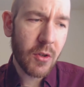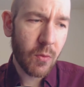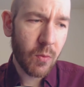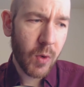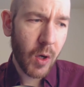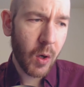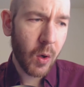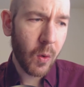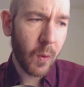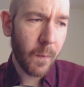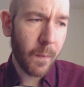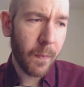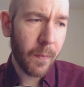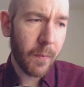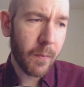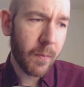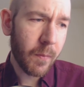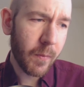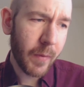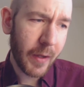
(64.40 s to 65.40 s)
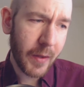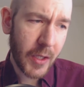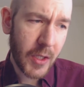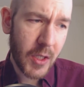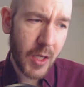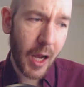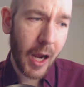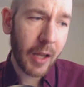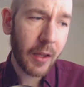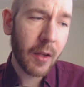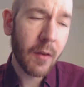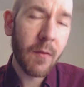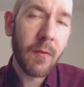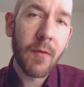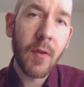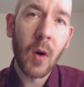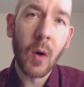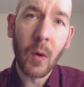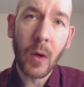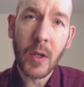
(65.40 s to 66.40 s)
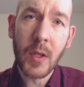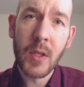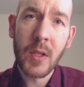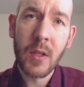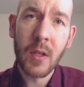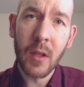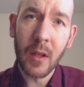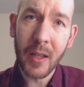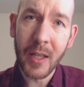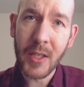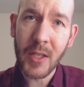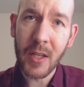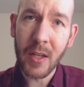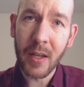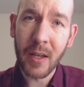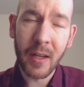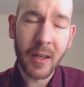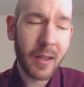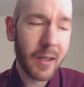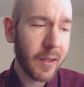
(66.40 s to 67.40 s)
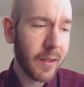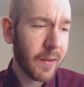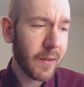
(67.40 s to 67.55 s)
to roam in the silent forest listening.